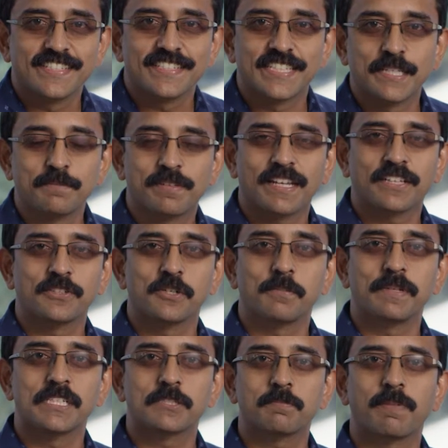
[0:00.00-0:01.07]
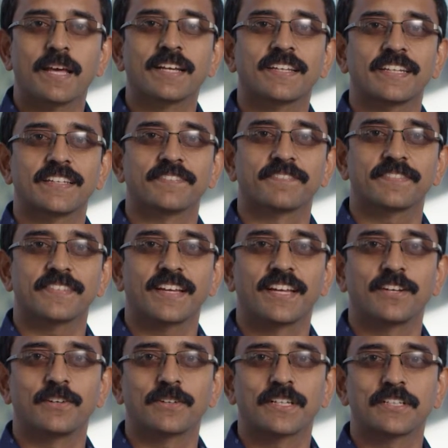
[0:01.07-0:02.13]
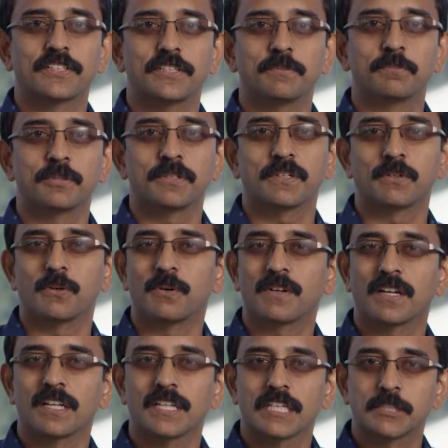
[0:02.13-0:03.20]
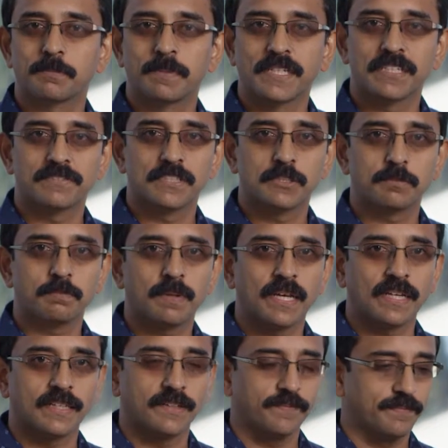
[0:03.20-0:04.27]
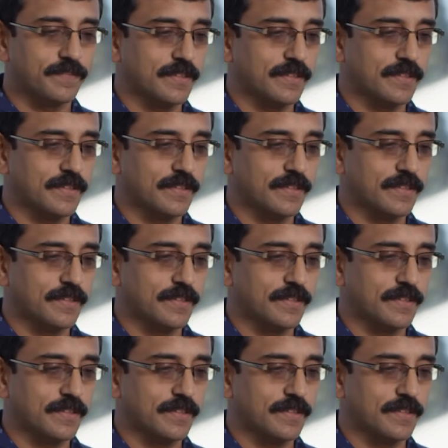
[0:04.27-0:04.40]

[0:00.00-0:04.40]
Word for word: Seems like you have been Splunking and looking to improve your overall experience with Splunk.